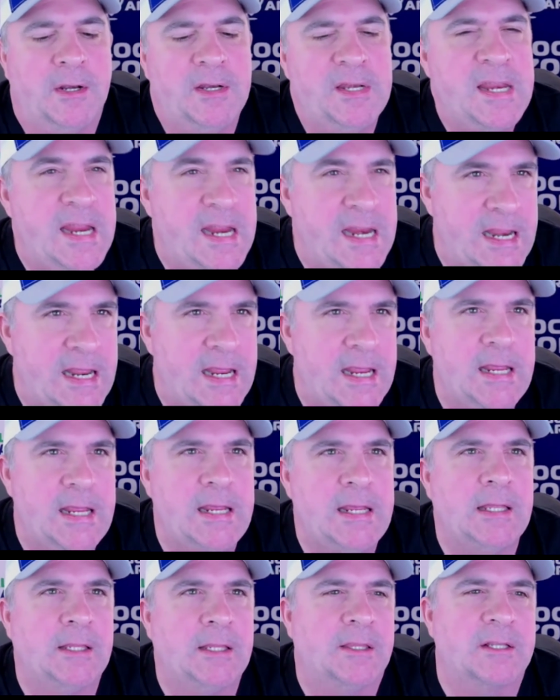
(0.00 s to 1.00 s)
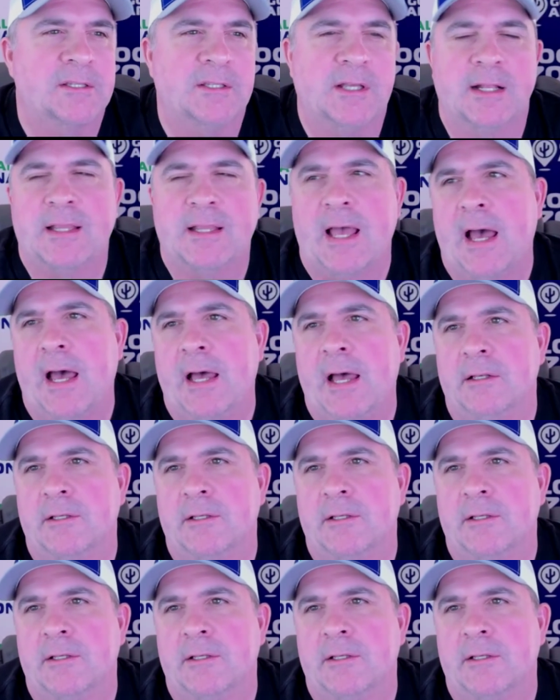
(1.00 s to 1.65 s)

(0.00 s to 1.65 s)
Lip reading: needy and things like that.